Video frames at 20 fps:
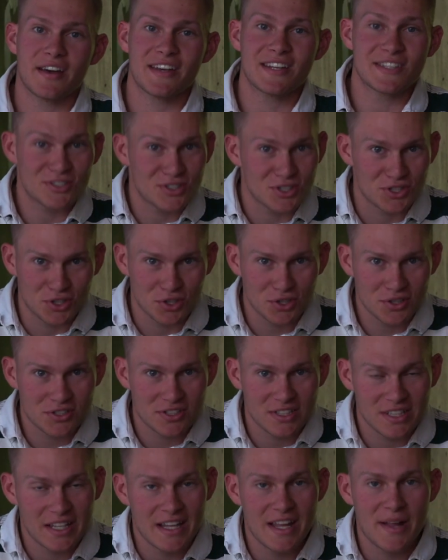
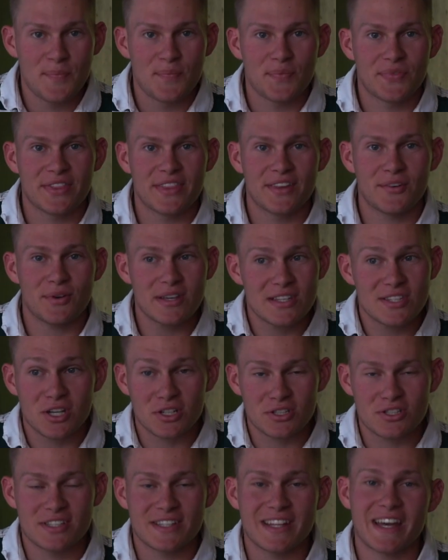Institute, the
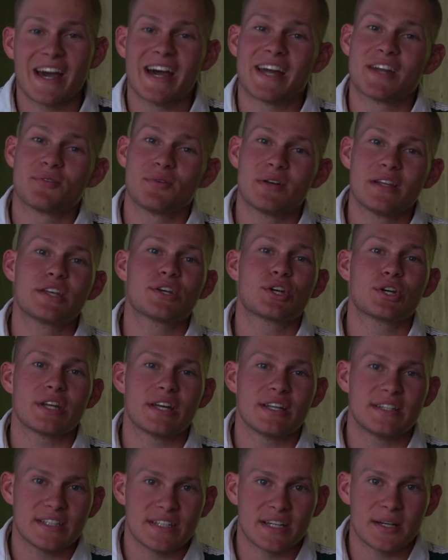researchers there had a really
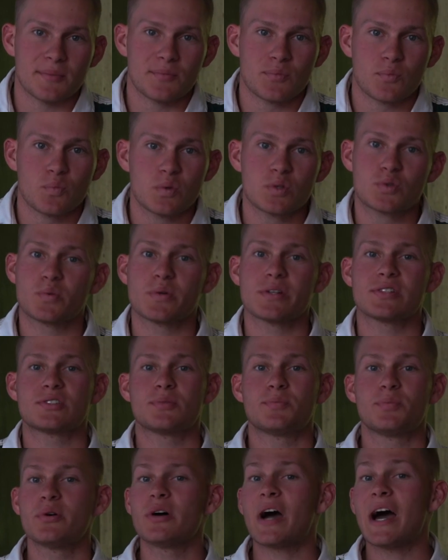good idea, which was to
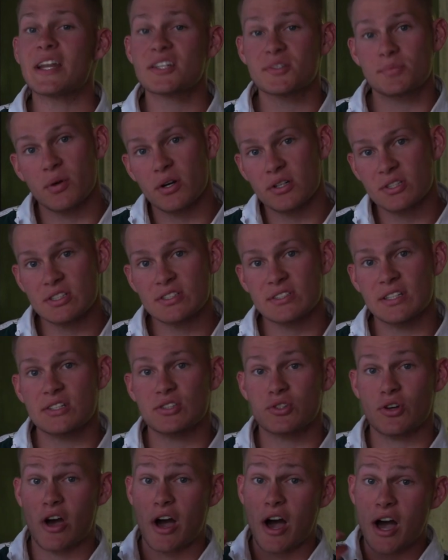put antibiotics
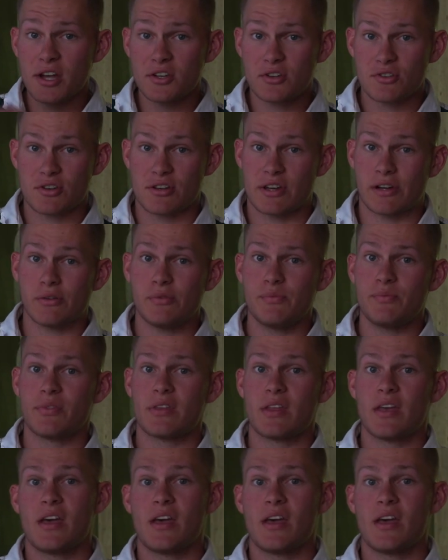into a hydrogel,